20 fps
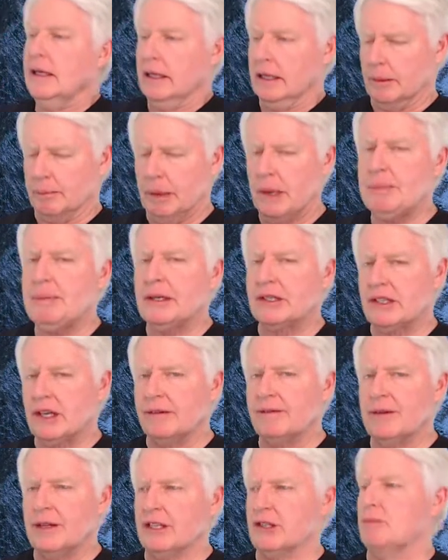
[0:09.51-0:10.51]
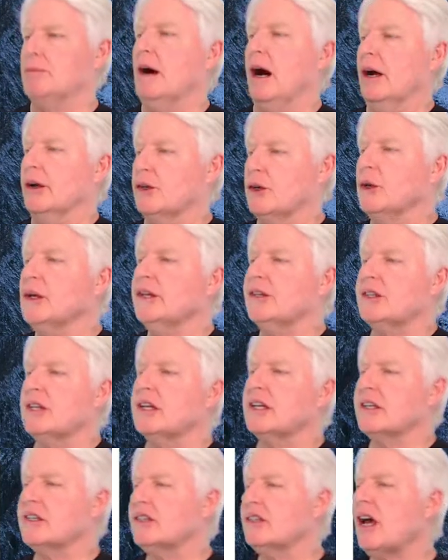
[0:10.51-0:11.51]
The purpose of this module is to
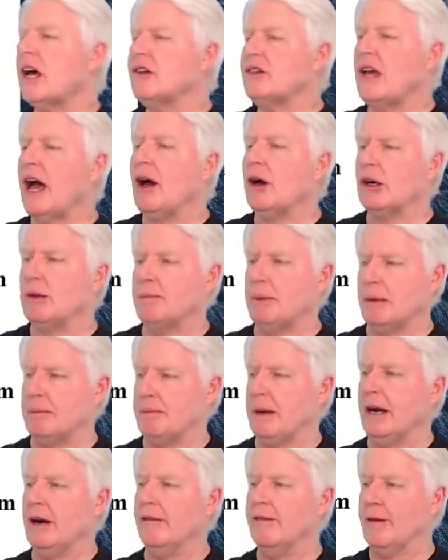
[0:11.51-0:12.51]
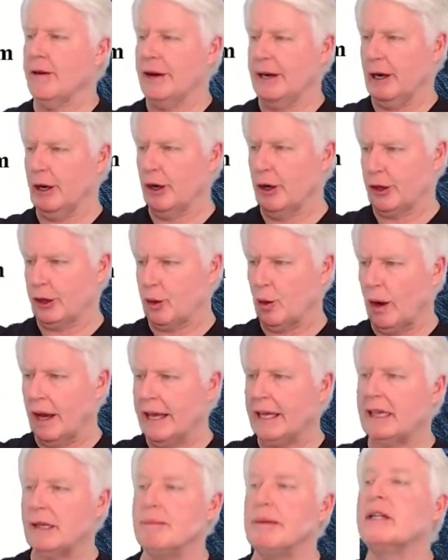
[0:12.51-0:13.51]
discuss how to prepare for an
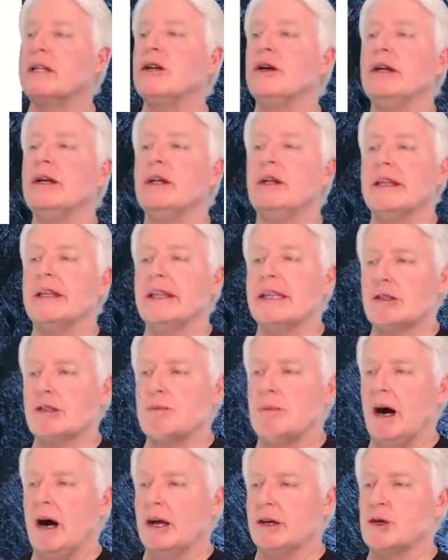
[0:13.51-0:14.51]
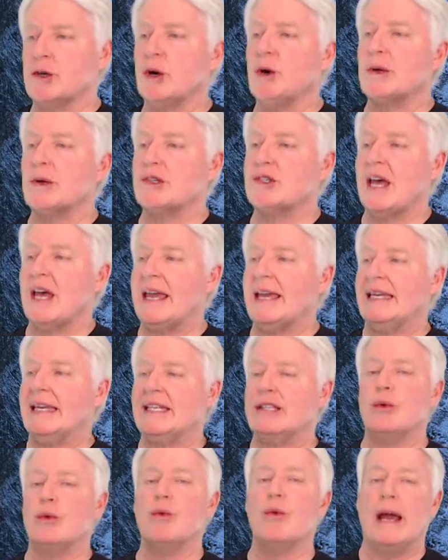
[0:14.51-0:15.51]
earthquake. The material in this module was taken
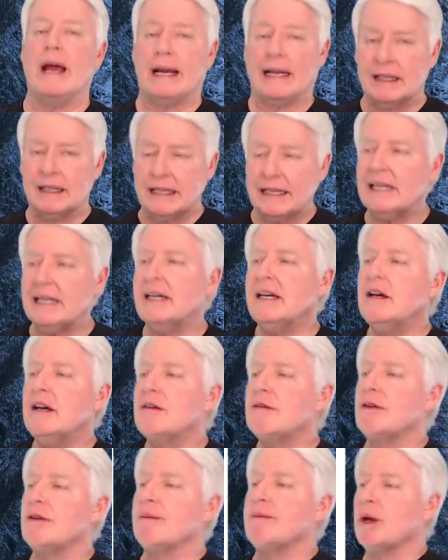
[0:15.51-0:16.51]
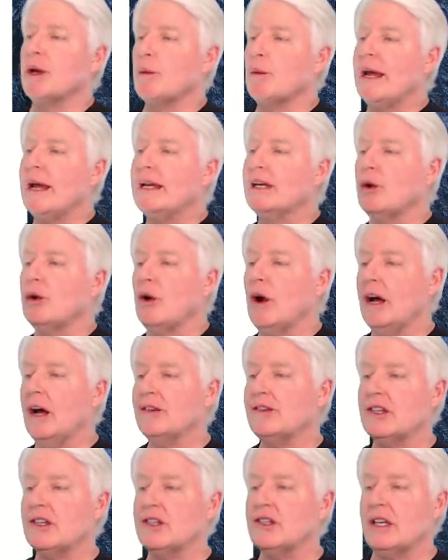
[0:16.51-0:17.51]
directly from the Red
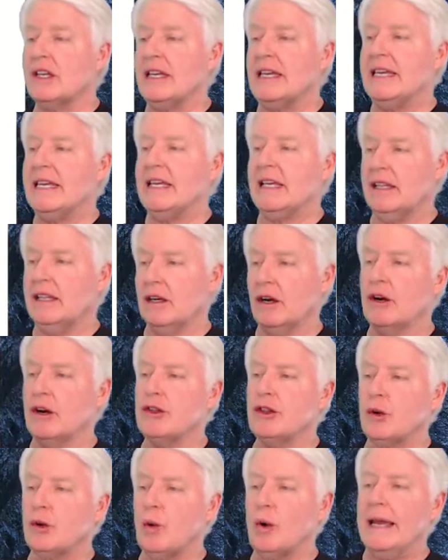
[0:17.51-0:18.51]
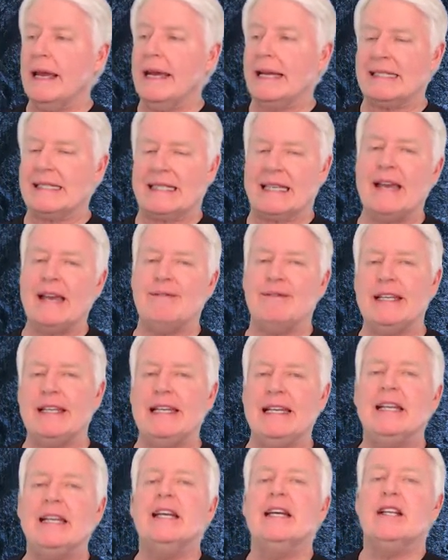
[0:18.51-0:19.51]
Cross's Earthquake
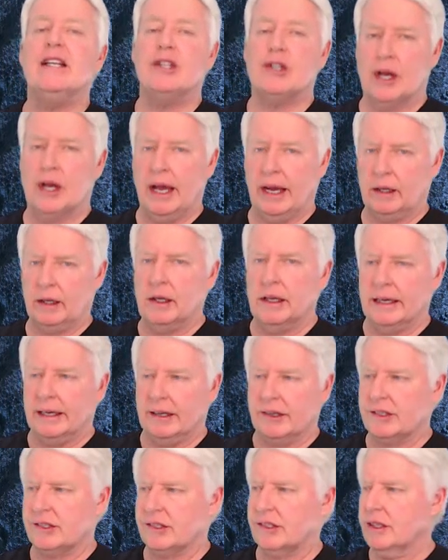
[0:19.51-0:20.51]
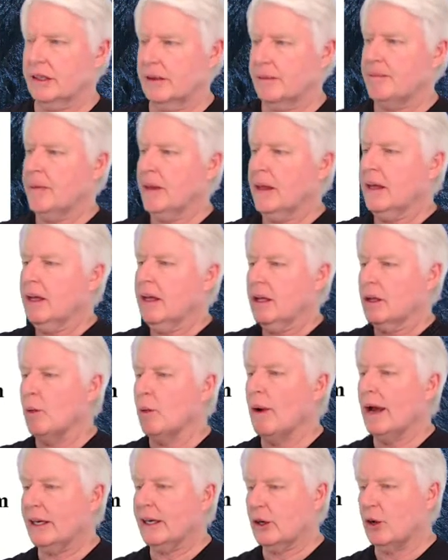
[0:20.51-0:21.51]
Safety Checklist. The
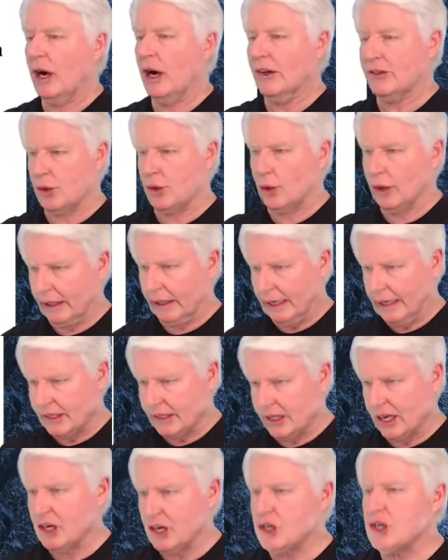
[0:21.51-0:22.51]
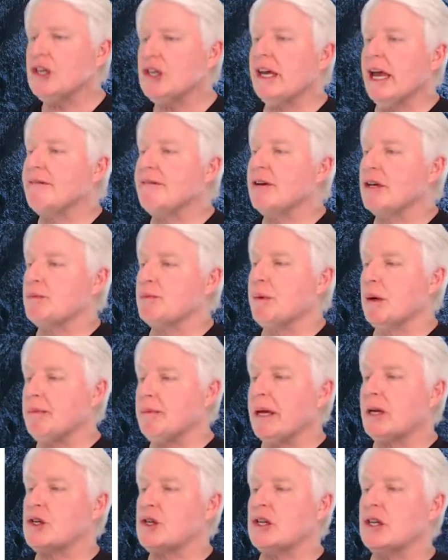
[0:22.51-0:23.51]
Red Cross organization gave us
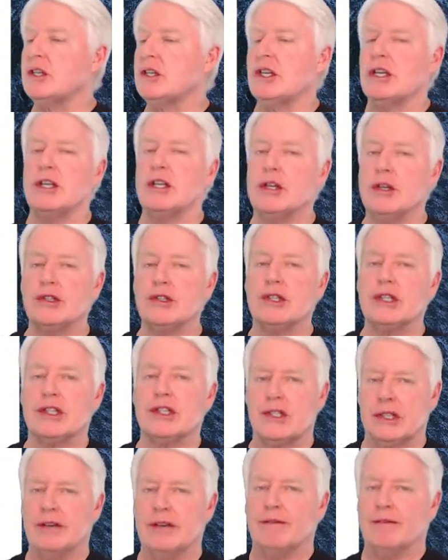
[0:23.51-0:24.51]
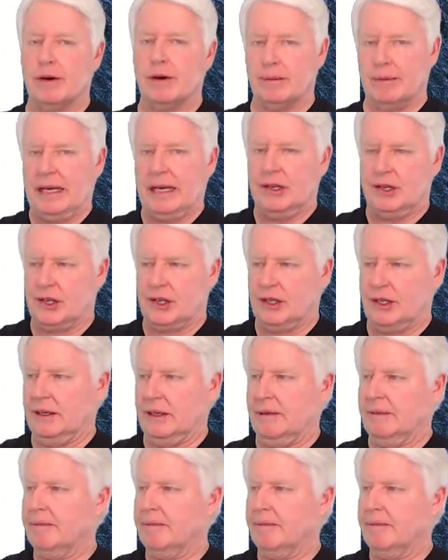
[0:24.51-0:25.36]
permission to use this information.